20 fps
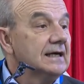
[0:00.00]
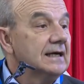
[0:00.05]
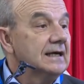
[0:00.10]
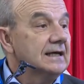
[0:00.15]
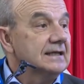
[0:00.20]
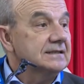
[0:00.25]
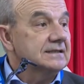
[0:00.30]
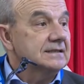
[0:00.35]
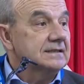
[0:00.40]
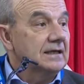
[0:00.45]

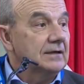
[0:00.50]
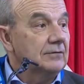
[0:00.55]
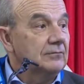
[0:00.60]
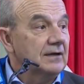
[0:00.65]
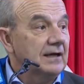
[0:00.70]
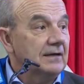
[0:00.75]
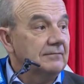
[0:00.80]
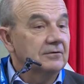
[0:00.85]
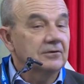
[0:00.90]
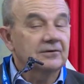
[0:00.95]
As uh,
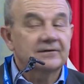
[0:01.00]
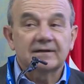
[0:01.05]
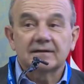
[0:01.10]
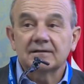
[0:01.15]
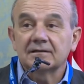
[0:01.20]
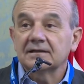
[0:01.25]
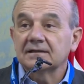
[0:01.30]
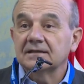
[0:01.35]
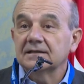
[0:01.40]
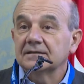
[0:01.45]
we have
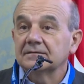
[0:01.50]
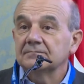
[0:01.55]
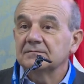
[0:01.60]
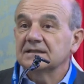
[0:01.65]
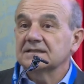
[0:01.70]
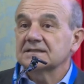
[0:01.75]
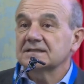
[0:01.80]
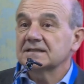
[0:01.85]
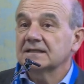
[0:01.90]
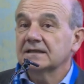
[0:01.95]
already
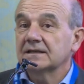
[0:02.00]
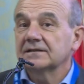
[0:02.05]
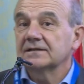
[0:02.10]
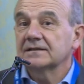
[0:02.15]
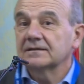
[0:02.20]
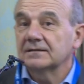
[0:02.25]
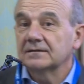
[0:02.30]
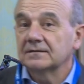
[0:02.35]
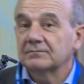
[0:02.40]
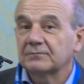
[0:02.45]
been said,
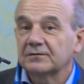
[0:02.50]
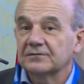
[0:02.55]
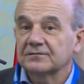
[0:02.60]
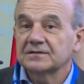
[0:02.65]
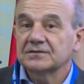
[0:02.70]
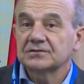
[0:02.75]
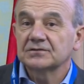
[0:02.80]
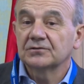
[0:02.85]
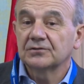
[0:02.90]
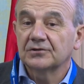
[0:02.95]
uh,
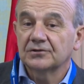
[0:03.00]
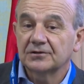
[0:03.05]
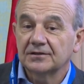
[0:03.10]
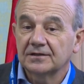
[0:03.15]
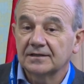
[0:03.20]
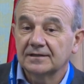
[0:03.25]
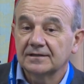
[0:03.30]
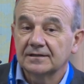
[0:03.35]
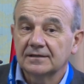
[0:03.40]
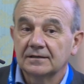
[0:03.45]
Professor
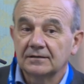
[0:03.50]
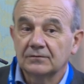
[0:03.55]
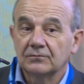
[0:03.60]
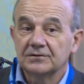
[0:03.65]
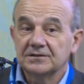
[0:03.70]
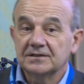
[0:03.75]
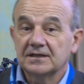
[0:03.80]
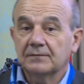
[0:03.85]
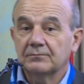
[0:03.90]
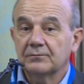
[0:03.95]
uh,
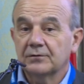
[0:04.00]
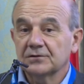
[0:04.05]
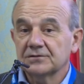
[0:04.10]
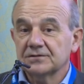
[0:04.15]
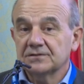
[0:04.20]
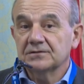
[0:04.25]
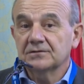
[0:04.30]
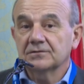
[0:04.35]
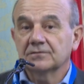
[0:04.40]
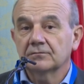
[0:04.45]
Luigi
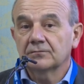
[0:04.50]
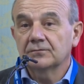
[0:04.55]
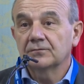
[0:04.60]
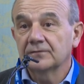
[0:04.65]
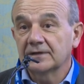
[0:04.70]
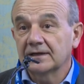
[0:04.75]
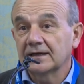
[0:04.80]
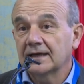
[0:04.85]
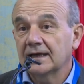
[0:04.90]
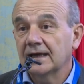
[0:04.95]
Ambrosio
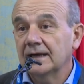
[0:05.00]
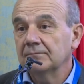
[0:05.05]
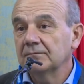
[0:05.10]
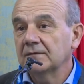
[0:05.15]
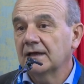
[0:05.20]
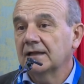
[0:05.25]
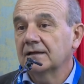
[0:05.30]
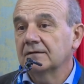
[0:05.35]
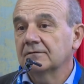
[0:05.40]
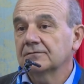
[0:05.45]
couldn't
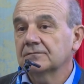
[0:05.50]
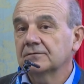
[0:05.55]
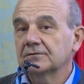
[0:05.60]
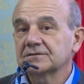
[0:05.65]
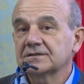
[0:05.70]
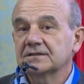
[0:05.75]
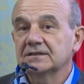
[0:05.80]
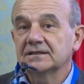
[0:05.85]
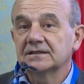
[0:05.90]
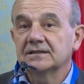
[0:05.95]
come, and of
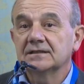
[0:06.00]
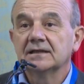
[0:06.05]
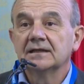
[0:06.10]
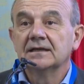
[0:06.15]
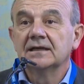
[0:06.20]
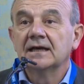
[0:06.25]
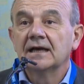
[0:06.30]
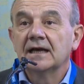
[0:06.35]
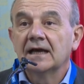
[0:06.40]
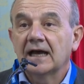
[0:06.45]
course he
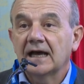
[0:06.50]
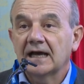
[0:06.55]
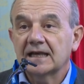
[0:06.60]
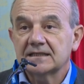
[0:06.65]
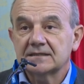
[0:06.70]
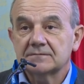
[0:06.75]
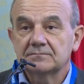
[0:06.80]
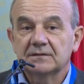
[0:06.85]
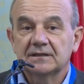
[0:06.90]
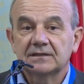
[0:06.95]

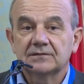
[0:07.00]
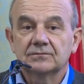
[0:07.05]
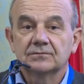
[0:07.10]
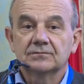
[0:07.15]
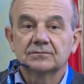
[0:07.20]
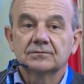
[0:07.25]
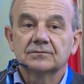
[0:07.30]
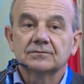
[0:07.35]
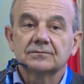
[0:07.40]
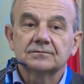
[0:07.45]
asked me
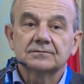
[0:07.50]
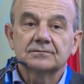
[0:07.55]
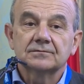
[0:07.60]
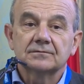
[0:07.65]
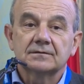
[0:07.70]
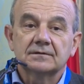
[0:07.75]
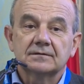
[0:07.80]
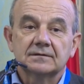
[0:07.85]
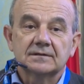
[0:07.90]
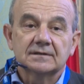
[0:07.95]
to,
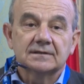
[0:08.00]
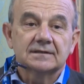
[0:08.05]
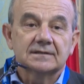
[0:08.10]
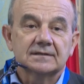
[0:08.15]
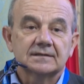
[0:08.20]
to uh,